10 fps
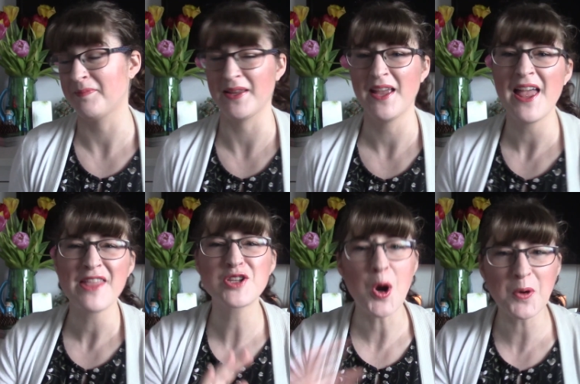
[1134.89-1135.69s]
But
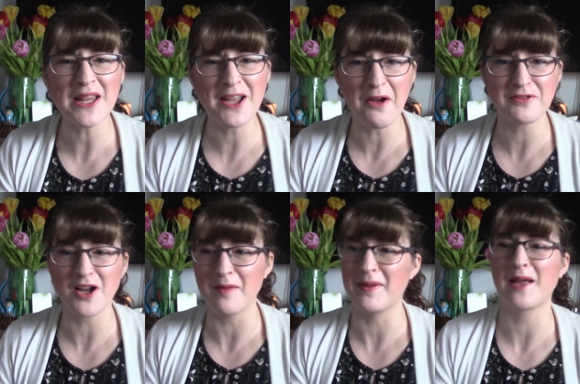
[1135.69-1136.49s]
totally off
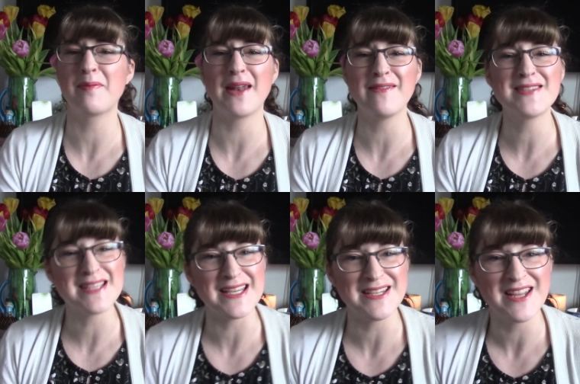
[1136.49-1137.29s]
topic, but I've
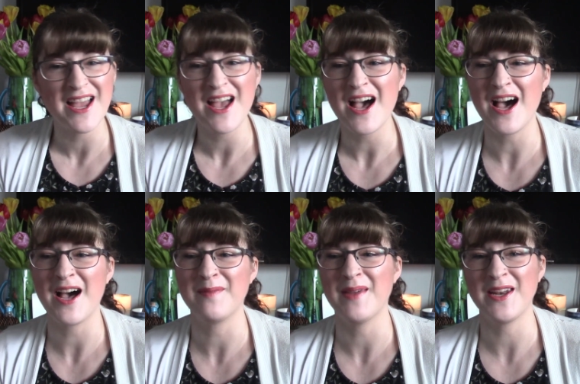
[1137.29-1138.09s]
seen
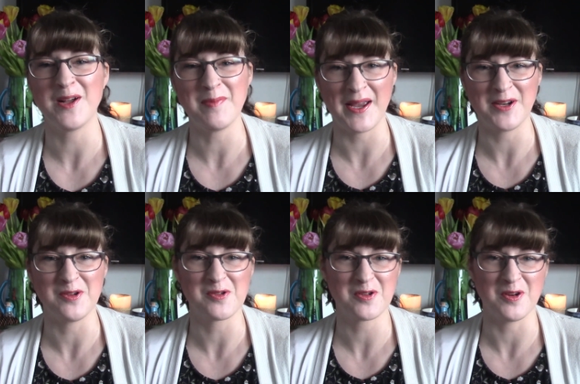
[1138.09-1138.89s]
an
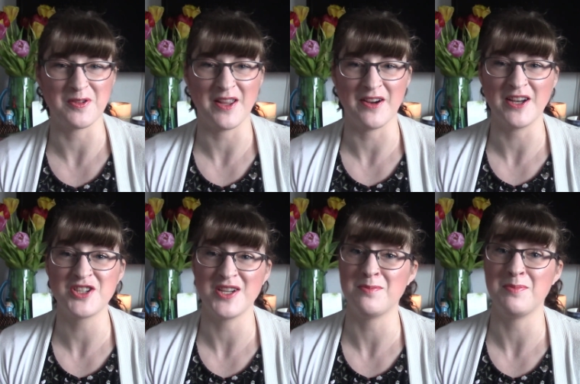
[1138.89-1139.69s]
albino crow there and she's